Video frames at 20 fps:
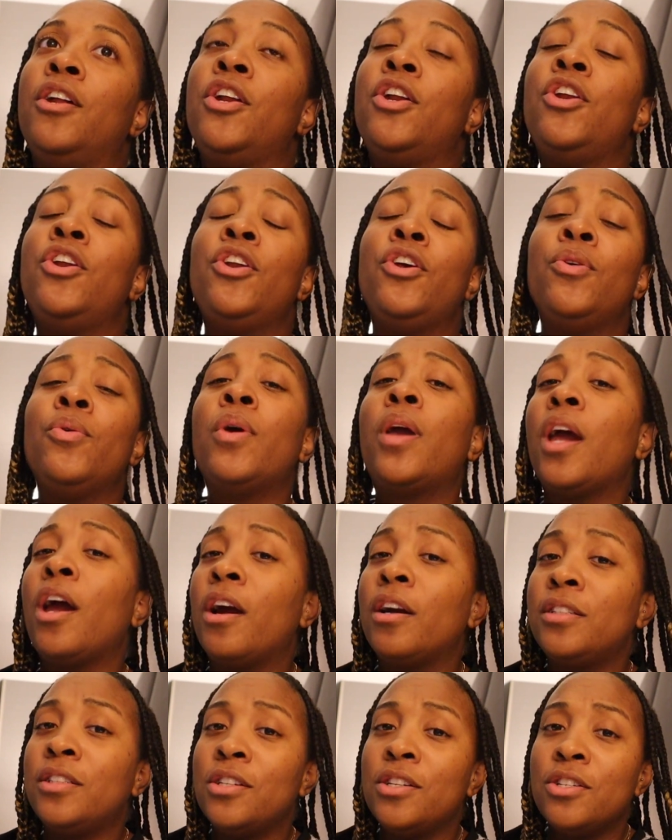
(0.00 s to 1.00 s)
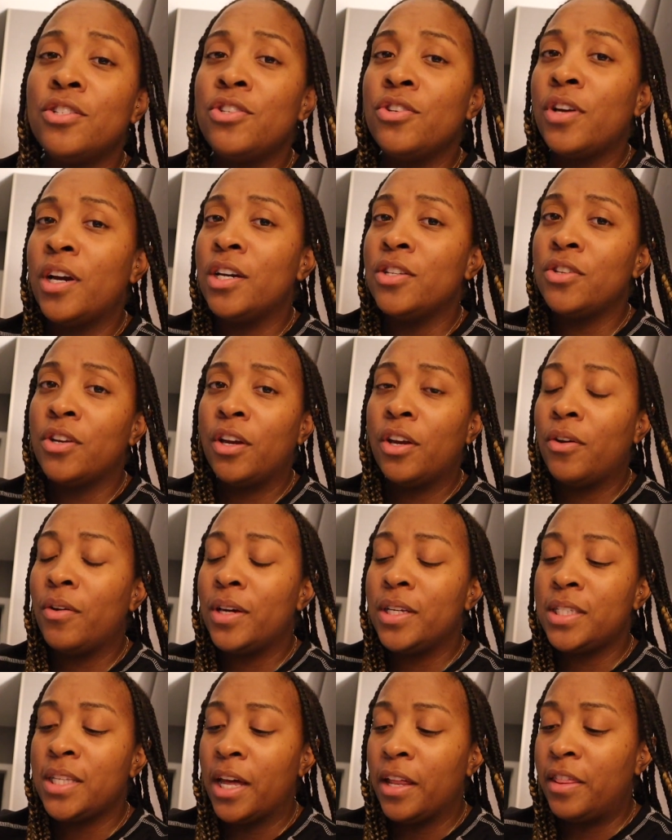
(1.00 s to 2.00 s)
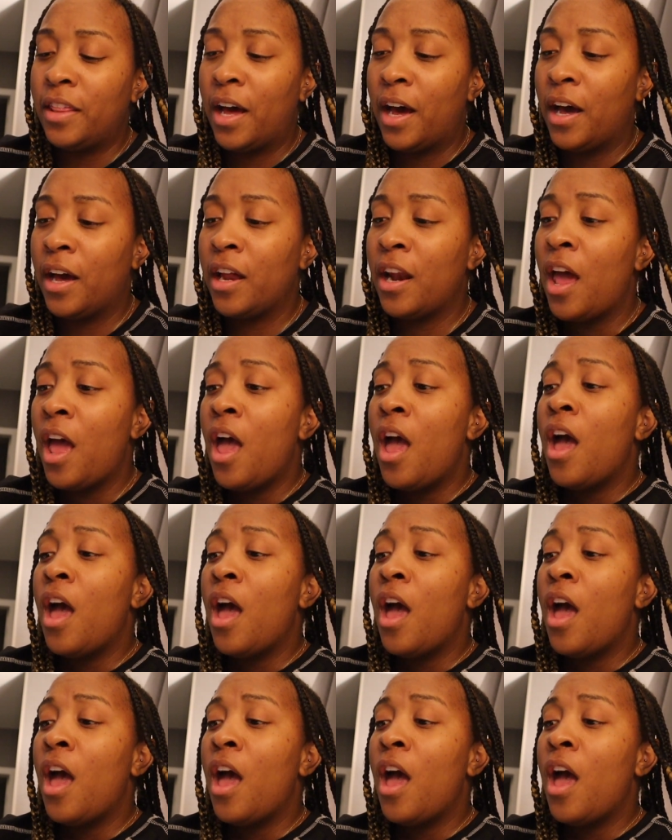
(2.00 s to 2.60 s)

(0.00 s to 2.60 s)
new characters. You guys already know I said that.